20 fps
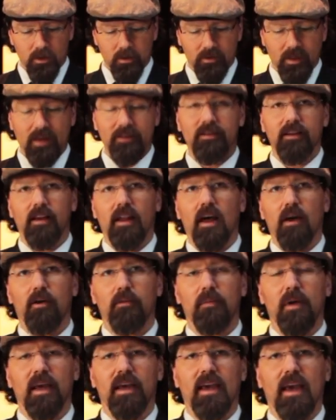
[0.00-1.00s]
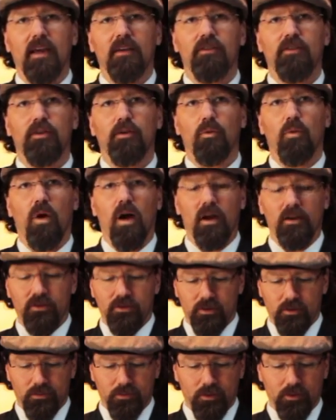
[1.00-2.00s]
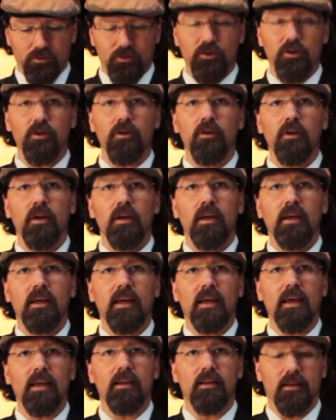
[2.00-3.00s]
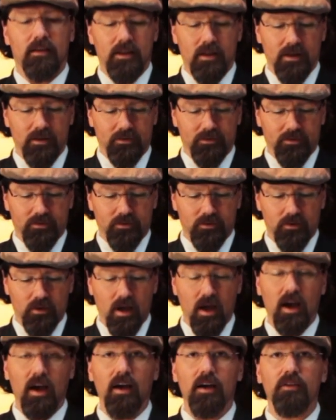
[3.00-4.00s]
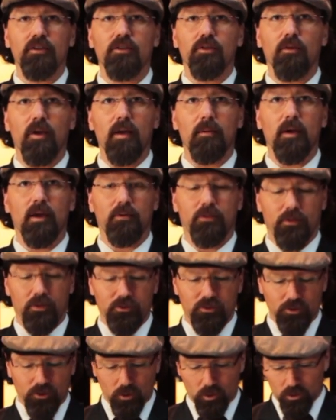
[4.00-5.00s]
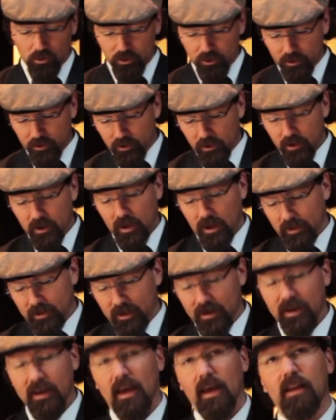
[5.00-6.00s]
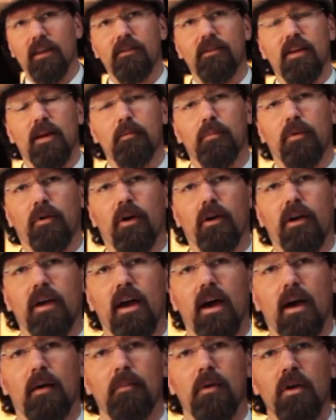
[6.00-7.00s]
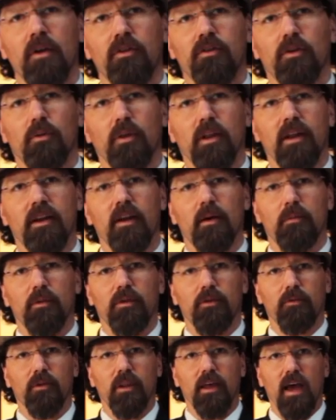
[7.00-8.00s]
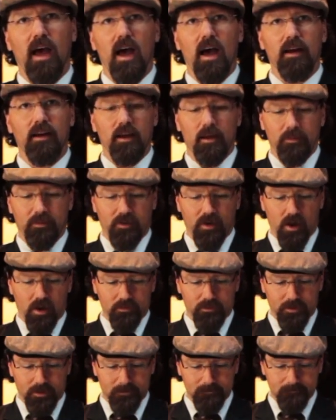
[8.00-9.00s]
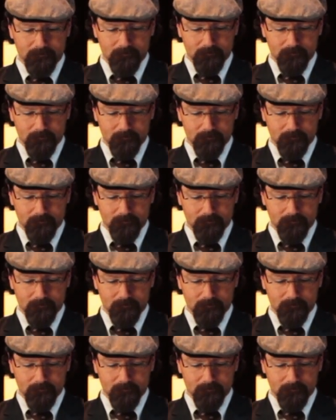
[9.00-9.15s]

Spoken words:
That's allowing me again to wash the filter, heat this ceramic filter holder, and then again temper our cup. So we'll end up with a really hot cup of coffee.